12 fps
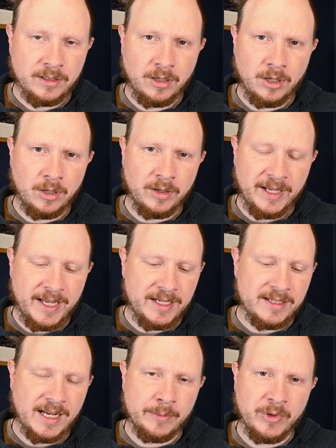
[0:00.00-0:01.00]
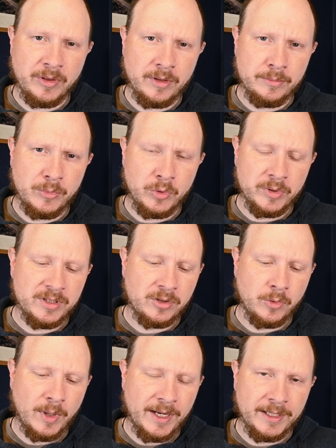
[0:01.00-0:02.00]
or any time that the moon is
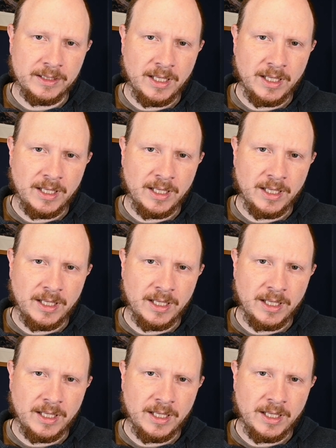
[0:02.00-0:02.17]
quite